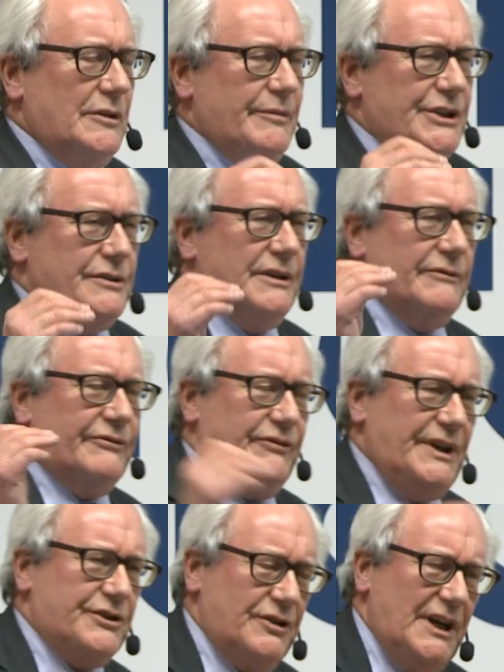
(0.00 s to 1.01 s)
will be doing
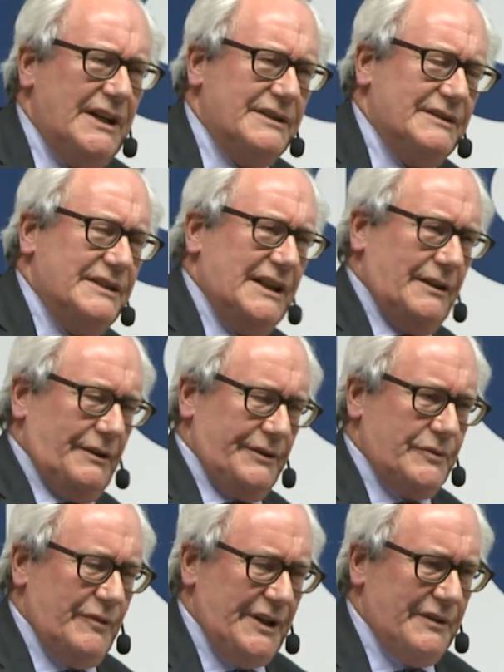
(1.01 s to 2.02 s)
free trade
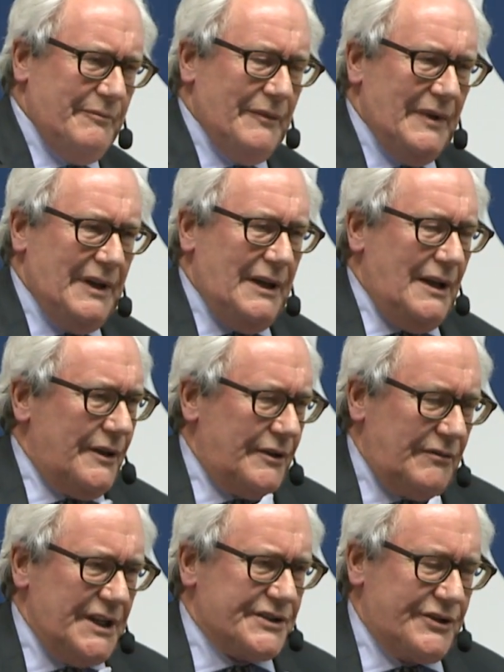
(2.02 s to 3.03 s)
deals with
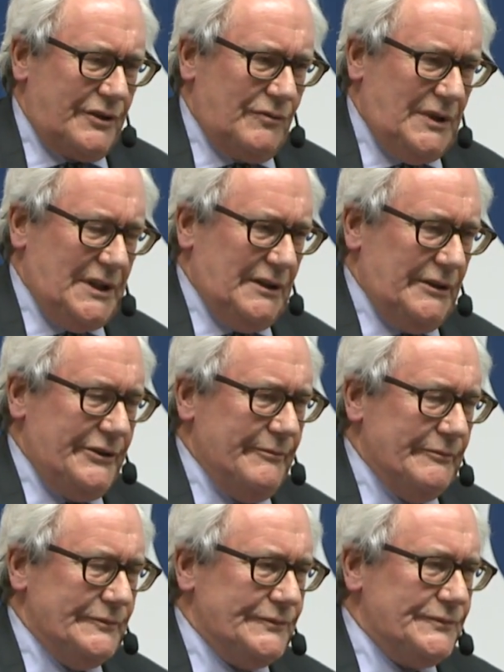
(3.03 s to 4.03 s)
the rest of the world,
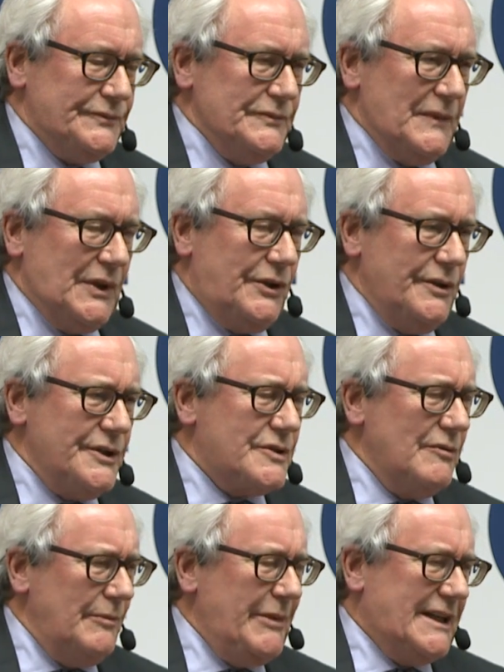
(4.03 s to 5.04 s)

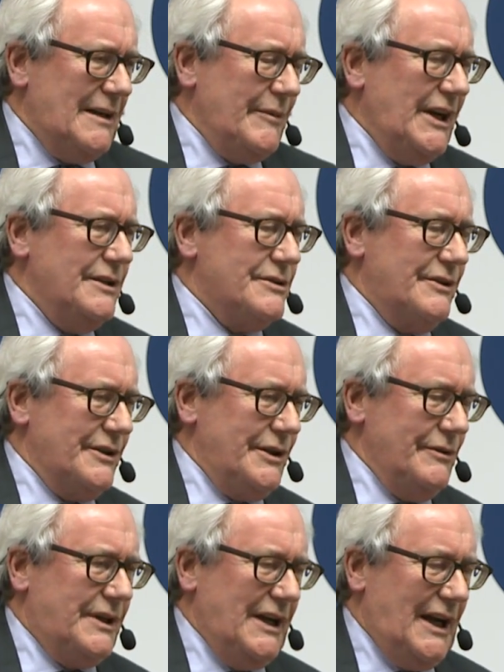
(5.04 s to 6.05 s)
goods will be coming into
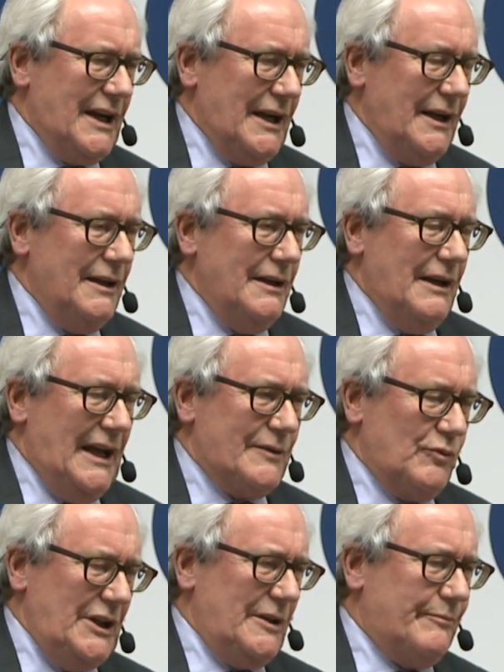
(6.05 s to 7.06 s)
the UK
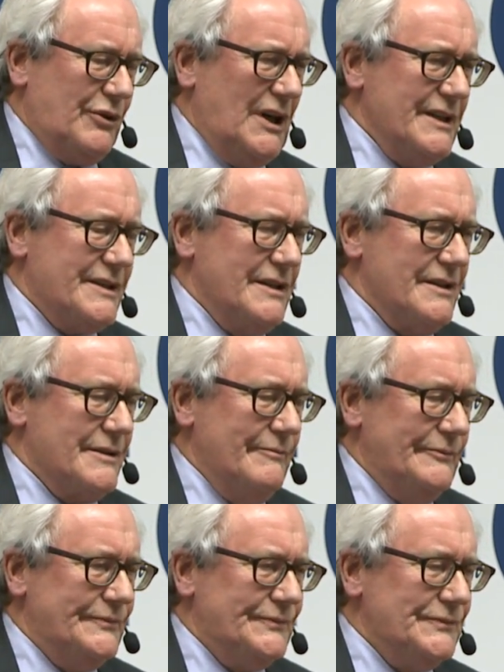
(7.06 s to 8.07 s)
at world prices.
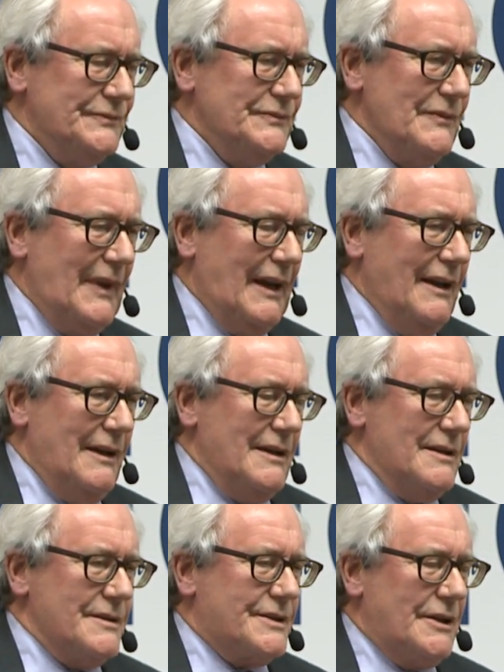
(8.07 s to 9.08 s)

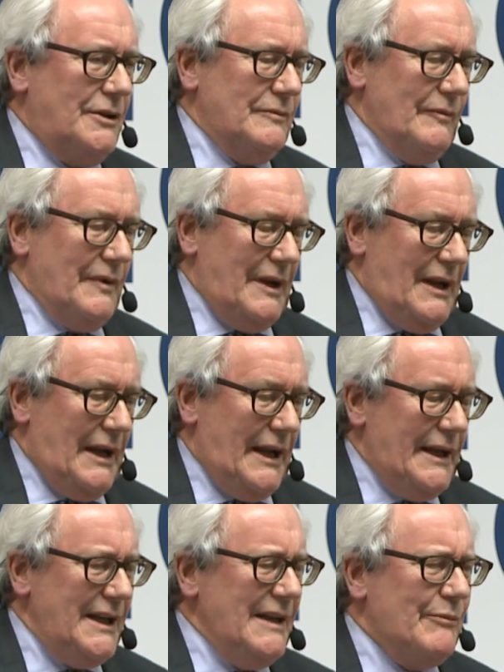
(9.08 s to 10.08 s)
So
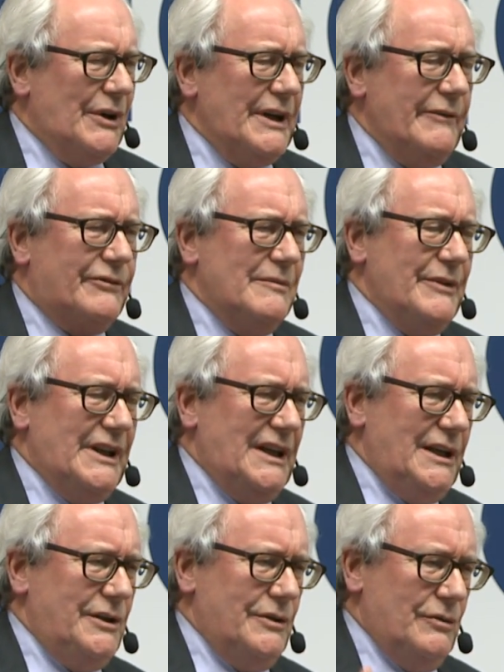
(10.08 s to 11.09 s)
anybody from the
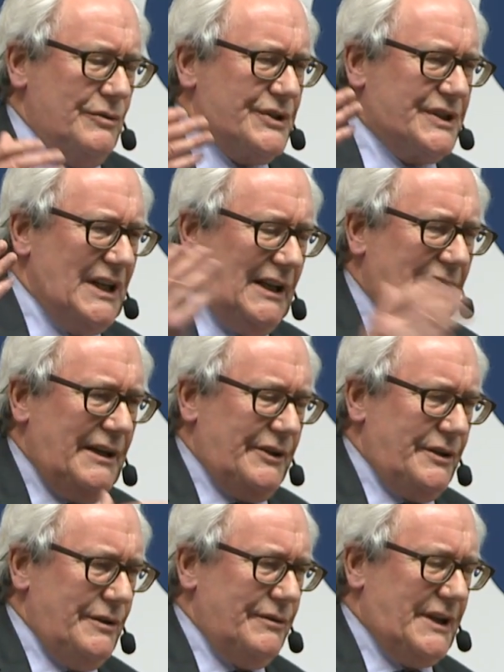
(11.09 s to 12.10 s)
EU selling in
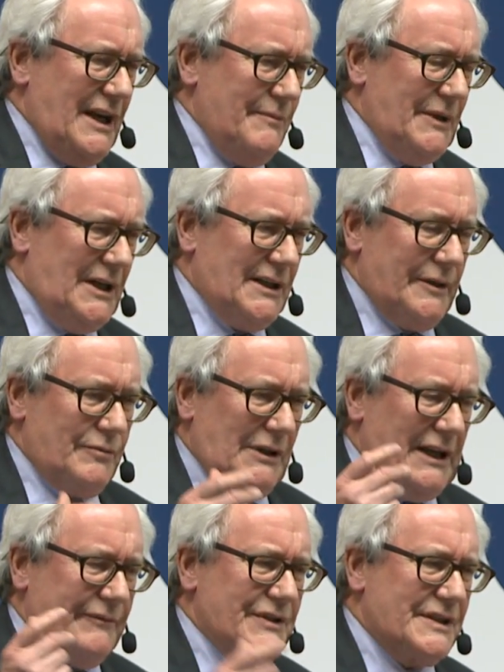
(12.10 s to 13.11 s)
the UK market will
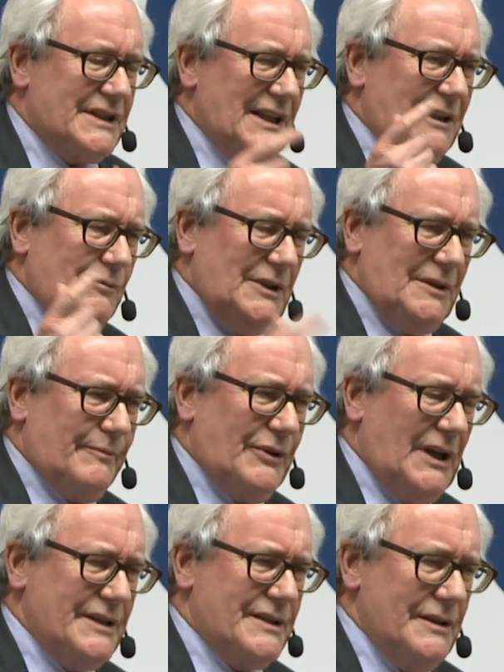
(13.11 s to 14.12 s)
have to sell at world
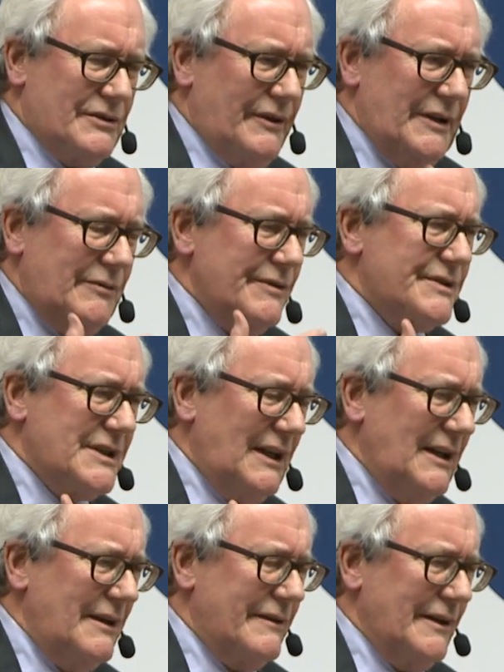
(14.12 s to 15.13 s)
prices or they won't
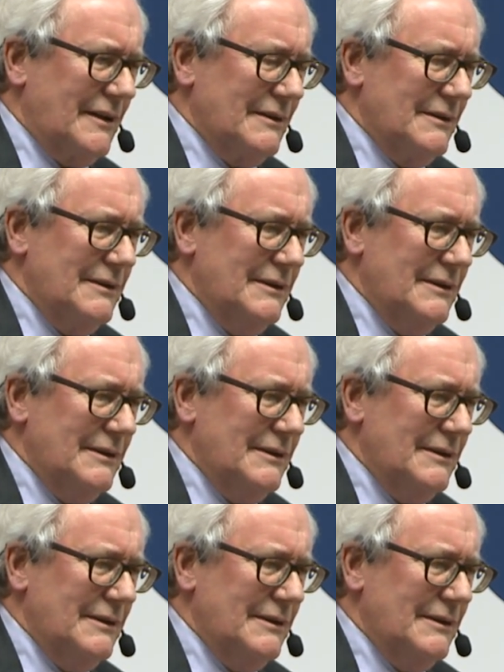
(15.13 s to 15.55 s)
sell anything.